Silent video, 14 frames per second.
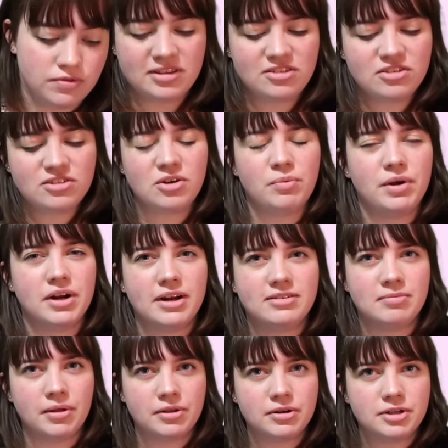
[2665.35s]
It's just so weird as
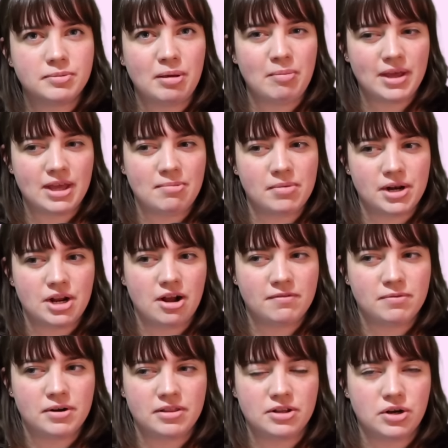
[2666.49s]
a mother to be making money off
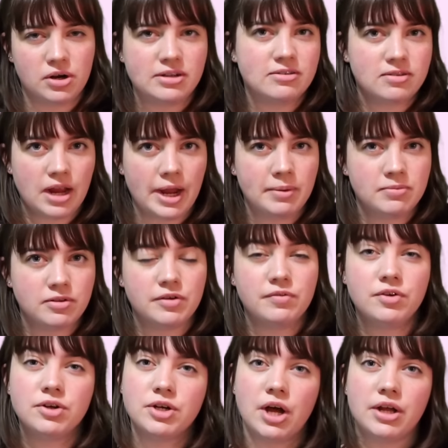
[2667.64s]
one of the darkest times of
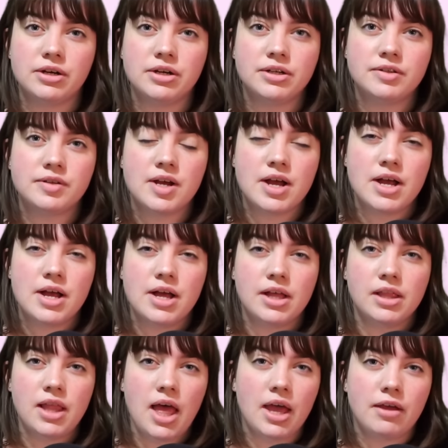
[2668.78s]
your daughter's
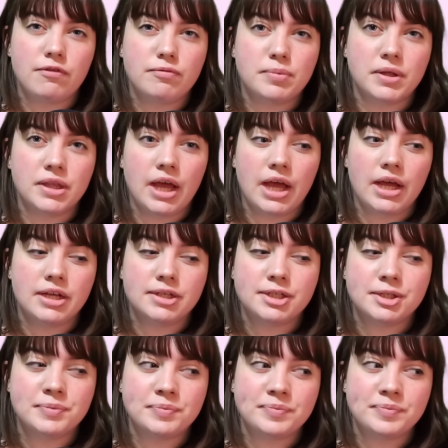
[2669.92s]
life, but like,